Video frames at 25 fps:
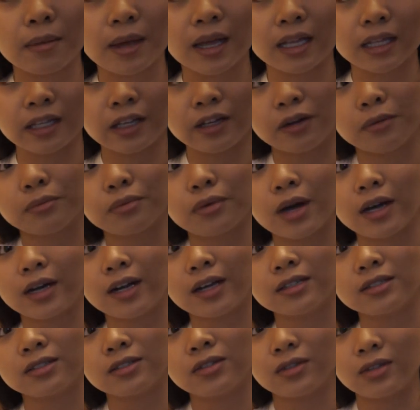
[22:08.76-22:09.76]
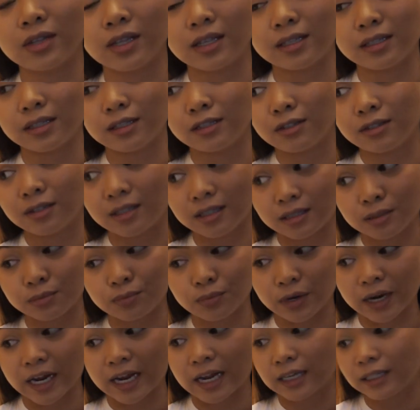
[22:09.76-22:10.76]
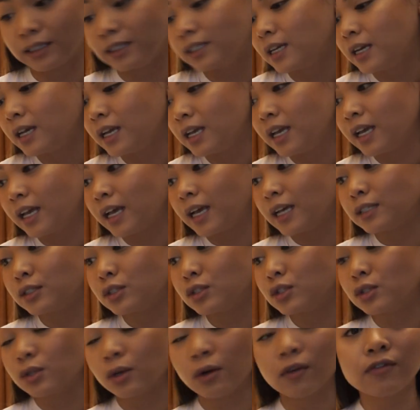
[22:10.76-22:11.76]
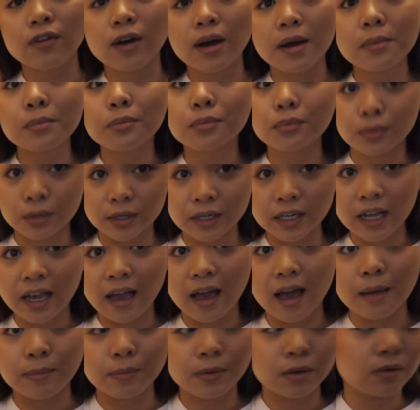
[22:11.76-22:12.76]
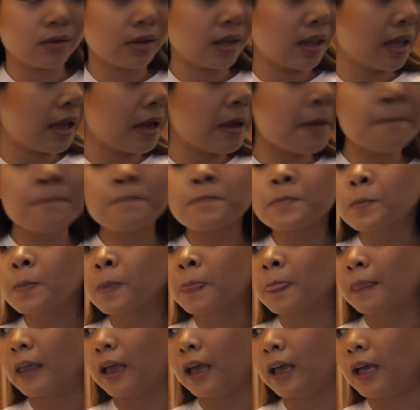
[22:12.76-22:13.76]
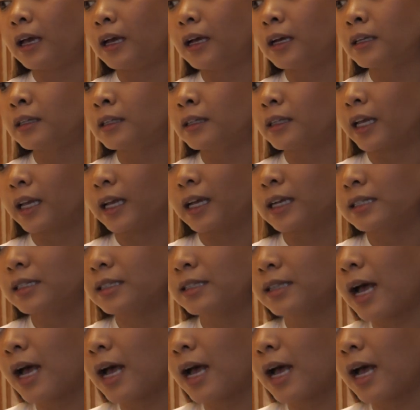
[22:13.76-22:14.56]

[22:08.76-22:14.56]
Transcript: my cleaning products to this brand, and so far I'm pretty happy with it. And like I